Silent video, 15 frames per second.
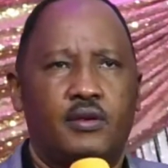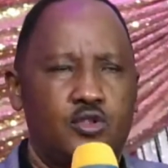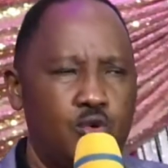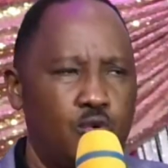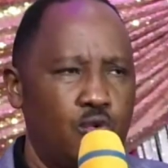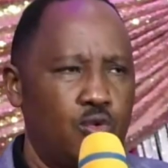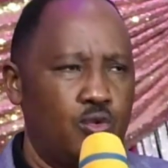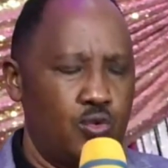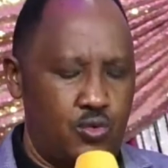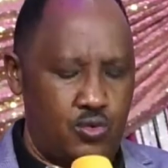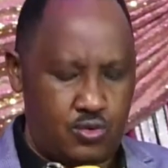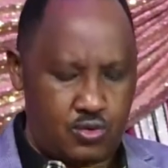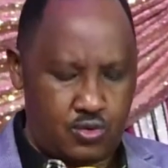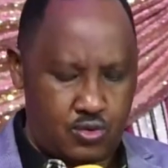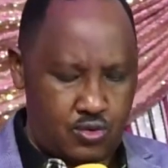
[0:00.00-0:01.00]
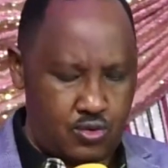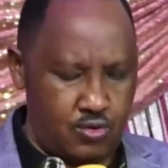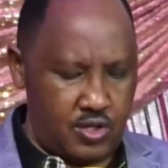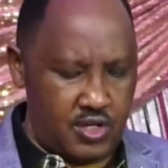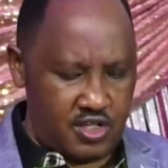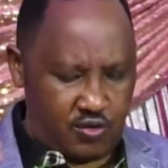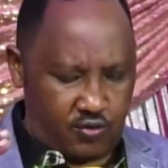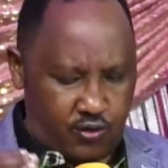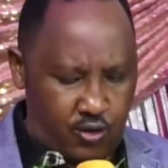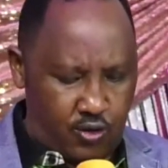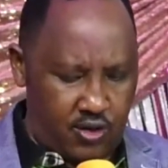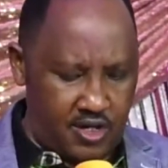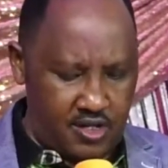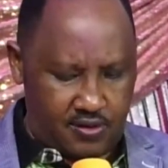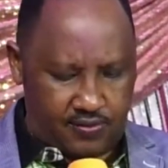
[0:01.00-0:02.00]
Two. Two. Let's
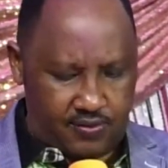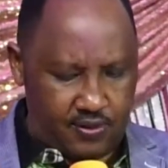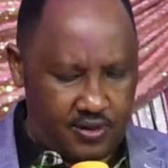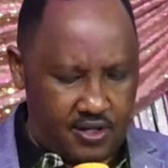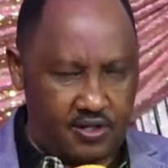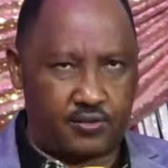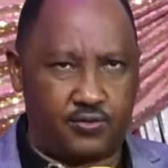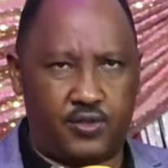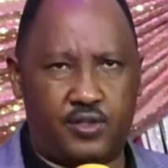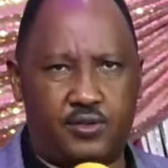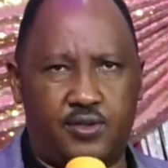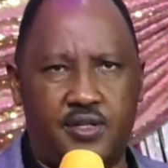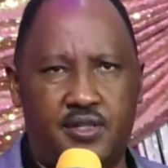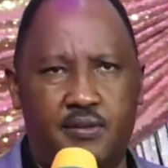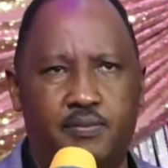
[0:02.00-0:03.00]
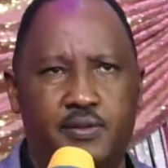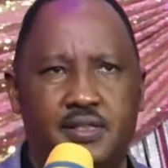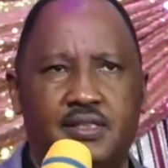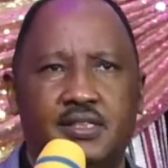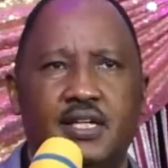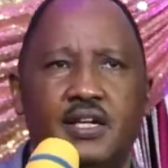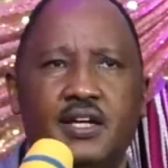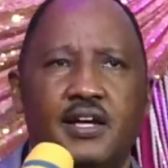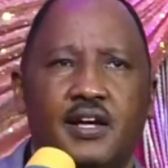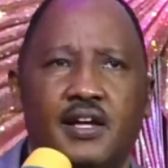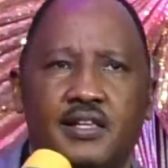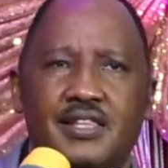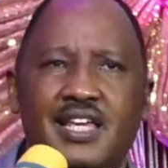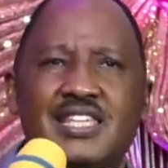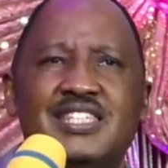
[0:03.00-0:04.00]
flow. Let's flow. Let's flow together, please.
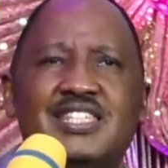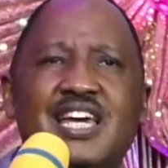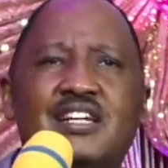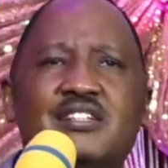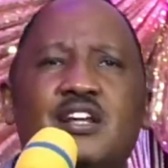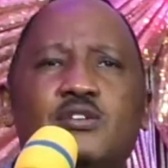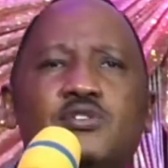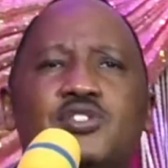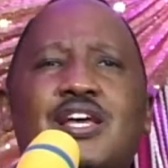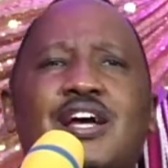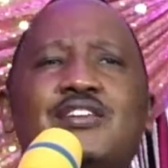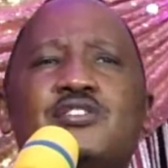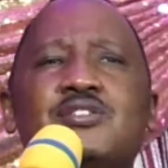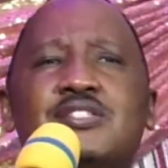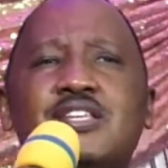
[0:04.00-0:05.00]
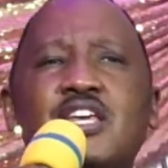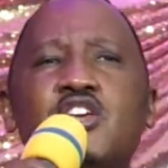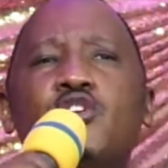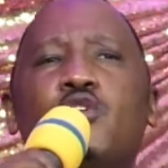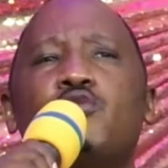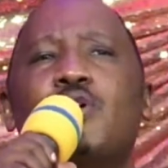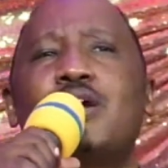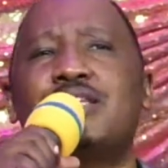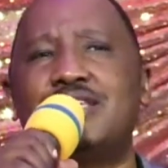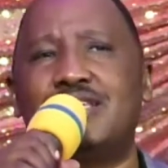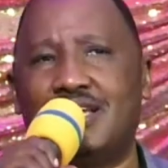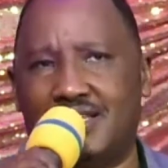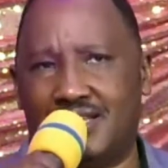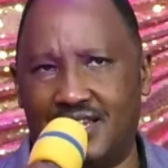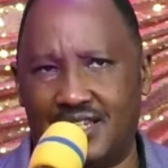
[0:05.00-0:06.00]
The Gentiles shall see your
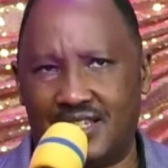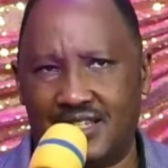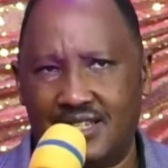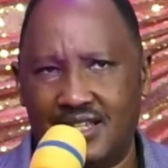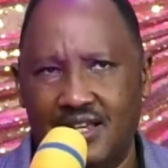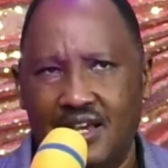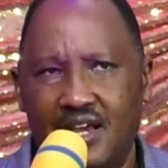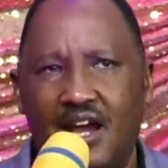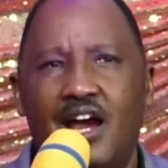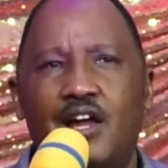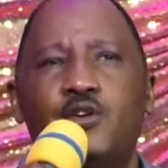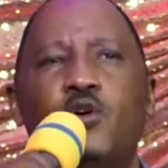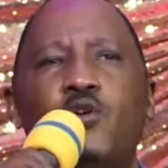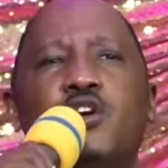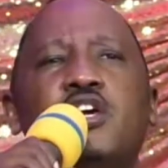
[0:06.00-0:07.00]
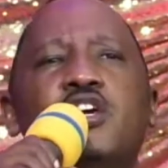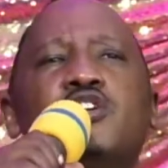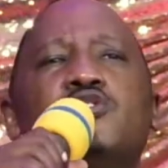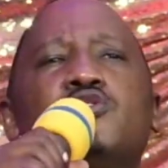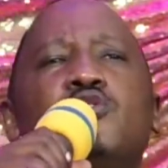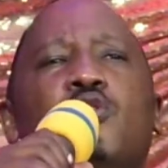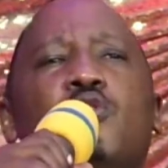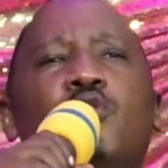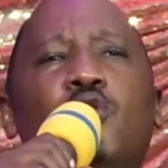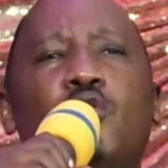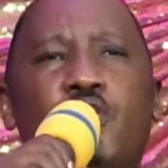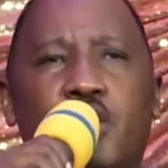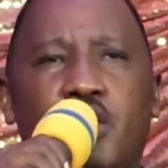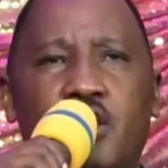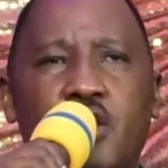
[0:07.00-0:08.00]
righteousness, and all kings your
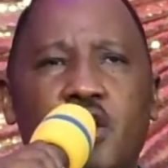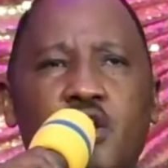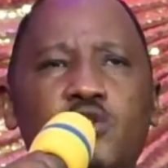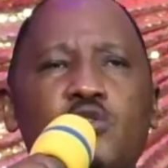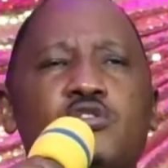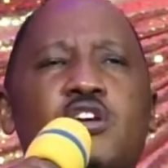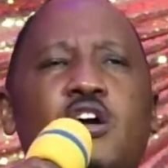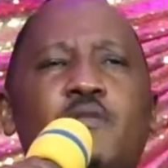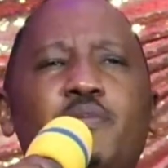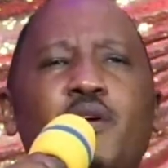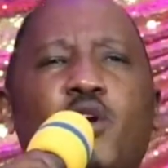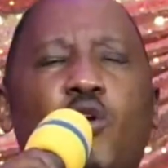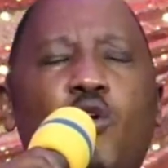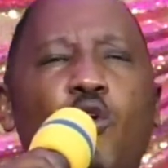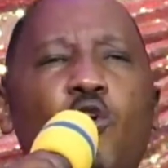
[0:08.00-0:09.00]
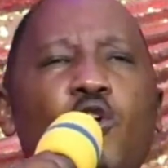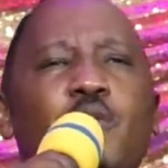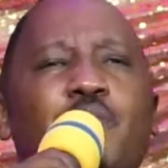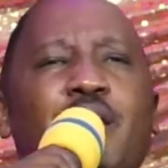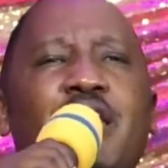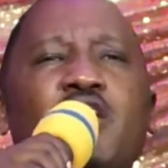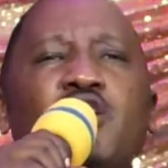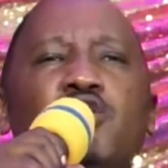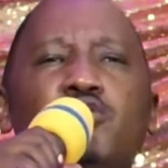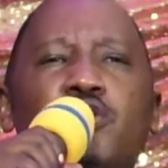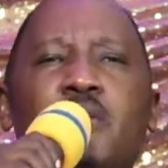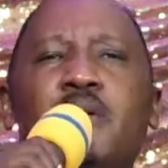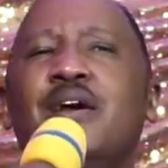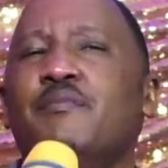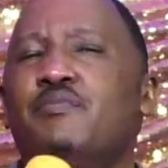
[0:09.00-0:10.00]
glory. You shall be called by a new
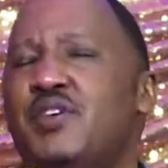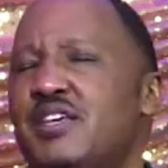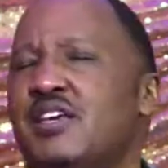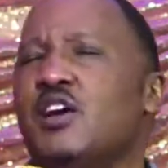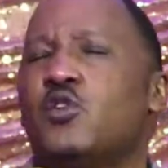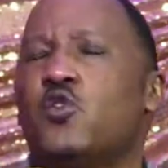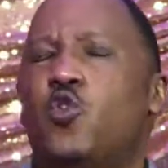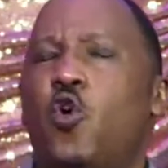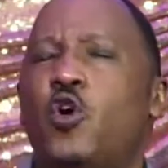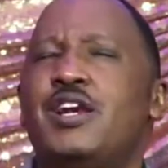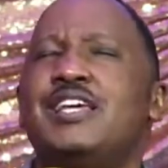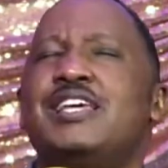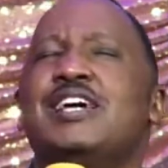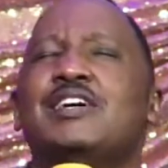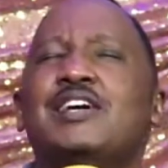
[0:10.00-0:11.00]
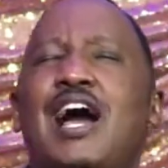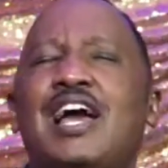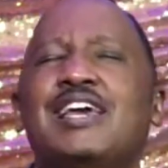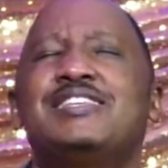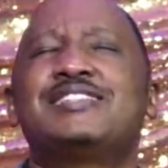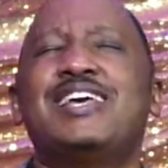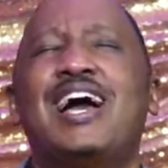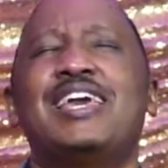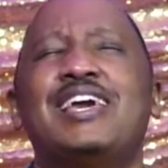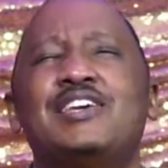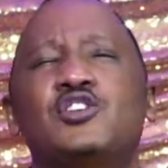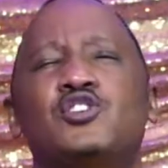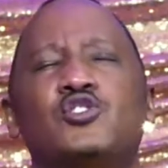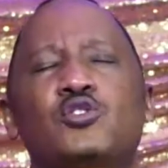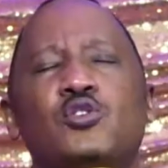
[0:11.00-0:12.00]
name. The, God, Isaiah
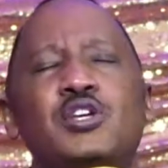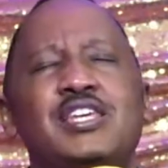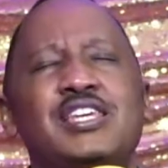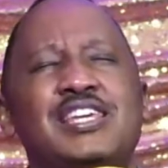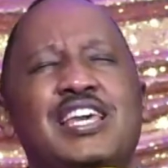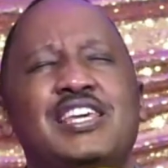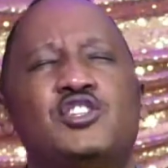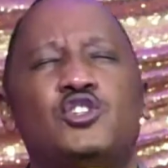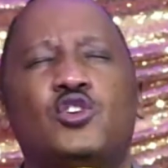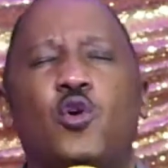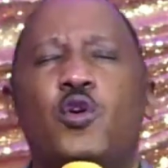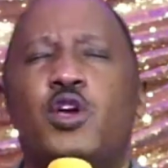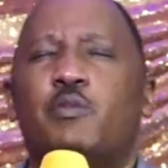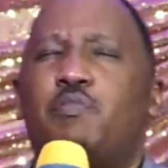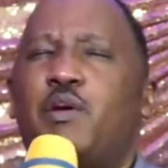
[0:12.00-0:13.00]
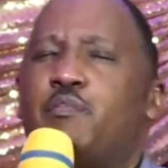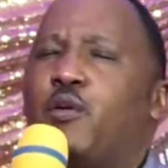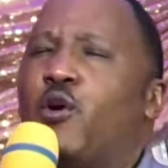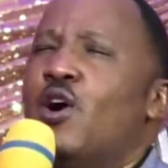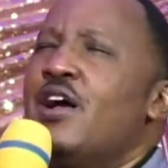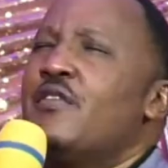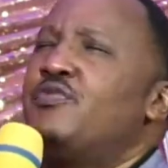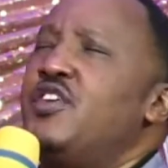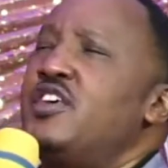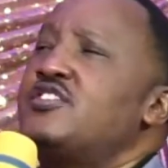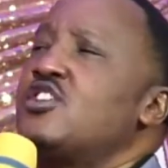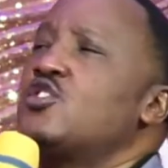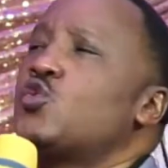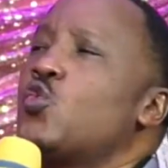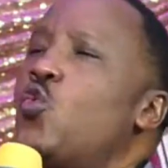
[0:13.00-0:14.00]
is showing is showing people
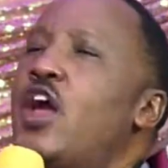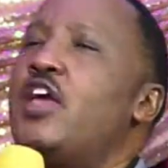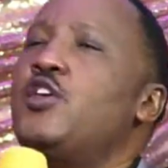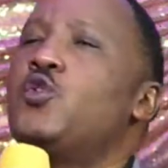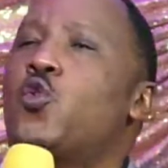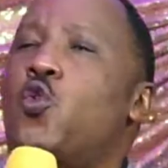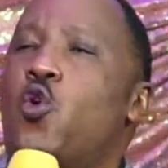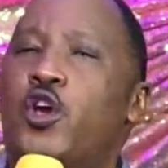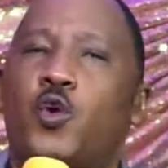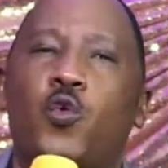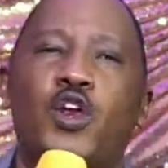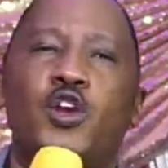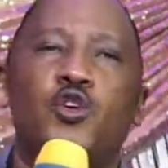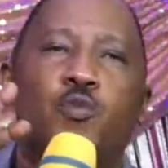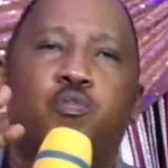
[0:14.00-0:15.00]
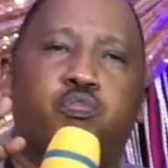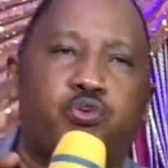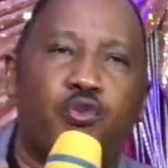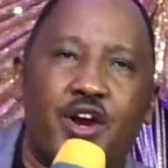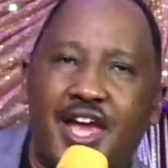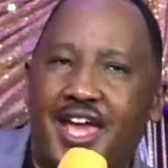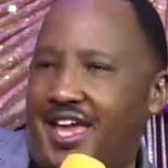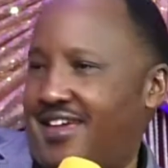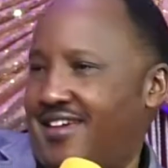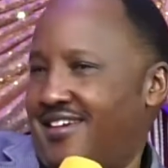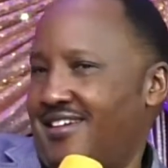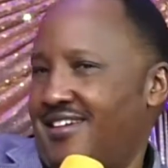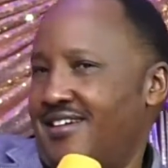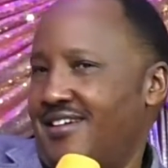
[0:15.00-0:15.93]
this is where you're going when you pray.